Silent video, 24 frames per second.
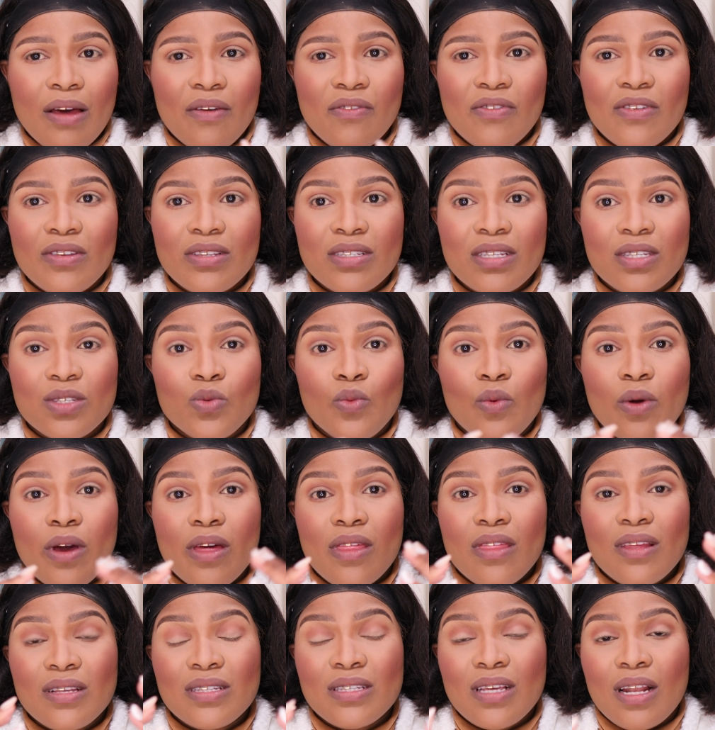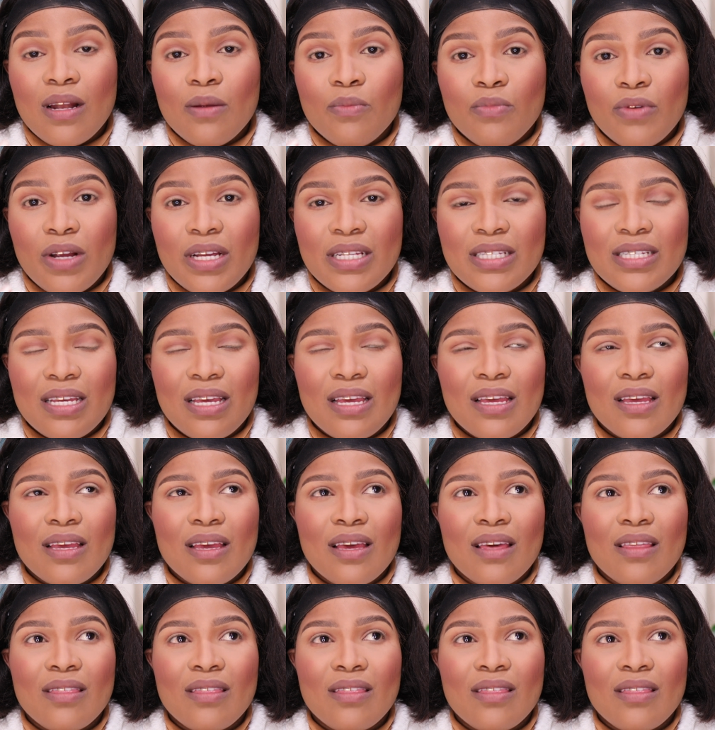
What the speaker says: This is worth celebrating.